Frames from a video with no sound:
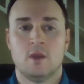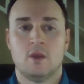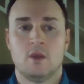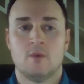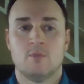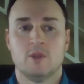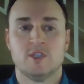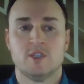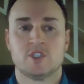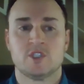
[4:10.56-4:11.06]

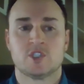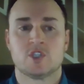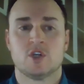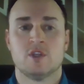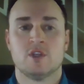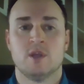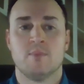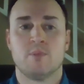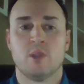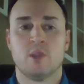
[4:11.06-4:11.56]
Please ensure
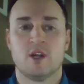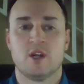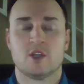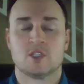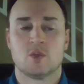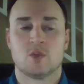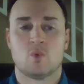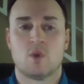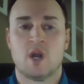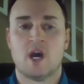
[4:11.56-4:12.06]
that
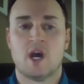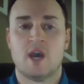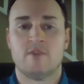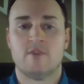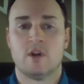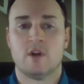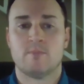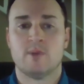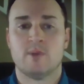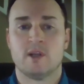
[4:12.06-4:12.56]
players arrive
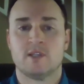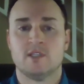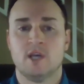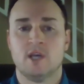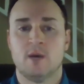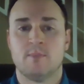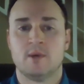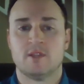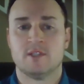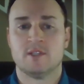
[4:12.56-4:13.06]
and are picked
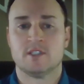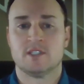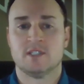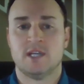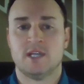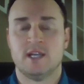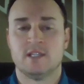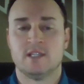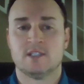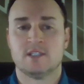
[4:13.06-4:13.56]
up at the
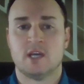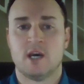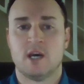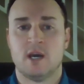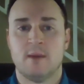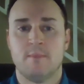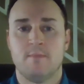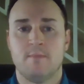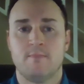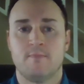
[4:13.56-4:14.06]
stated
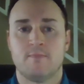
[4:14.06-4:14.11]
time.